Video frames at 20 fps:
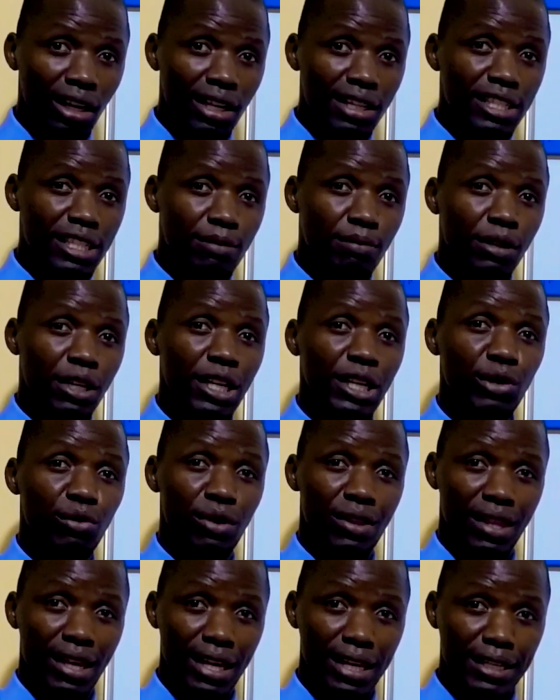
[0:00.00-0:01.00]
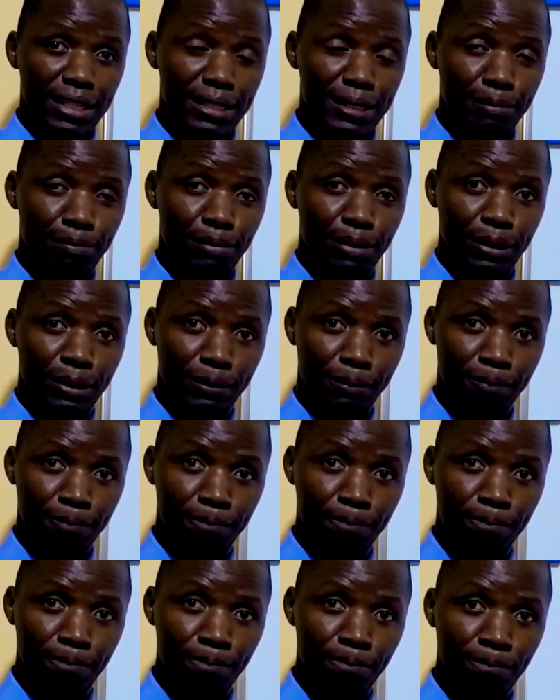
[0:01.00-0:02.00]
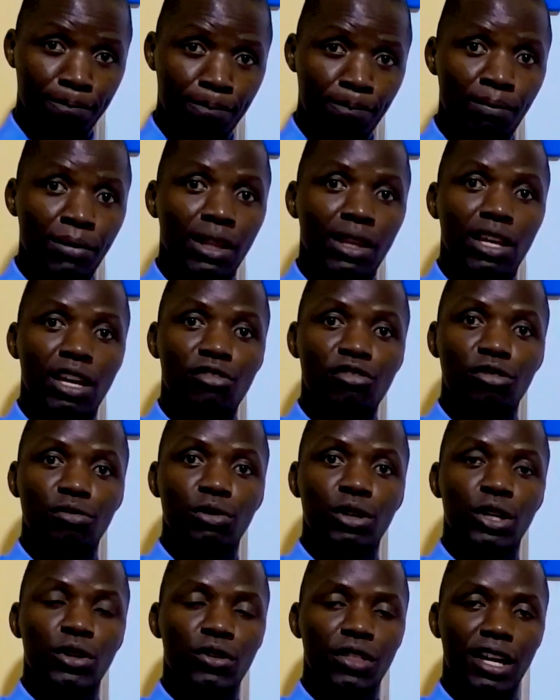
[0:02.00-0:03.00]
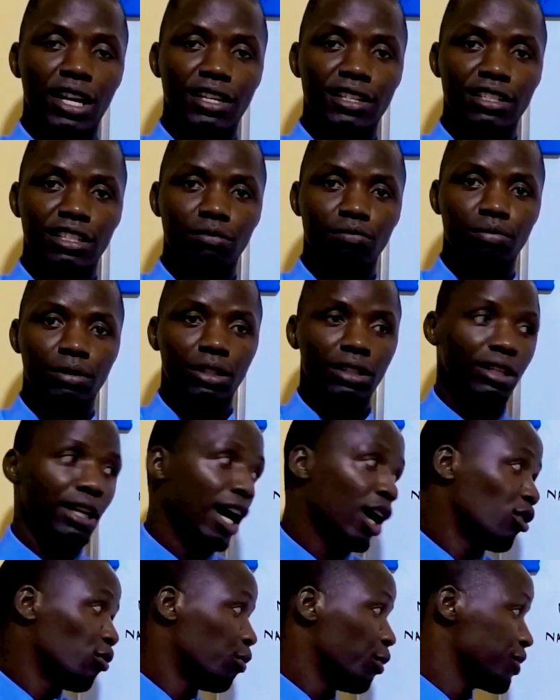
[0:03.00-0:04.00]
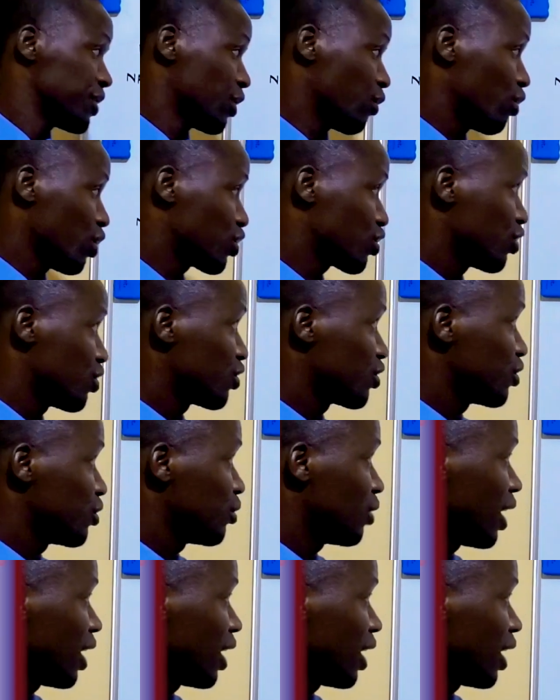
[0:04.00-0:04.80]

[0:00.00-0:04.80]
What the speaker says: Let's begin with ATP. If we begin with ATP, I'll pose a question to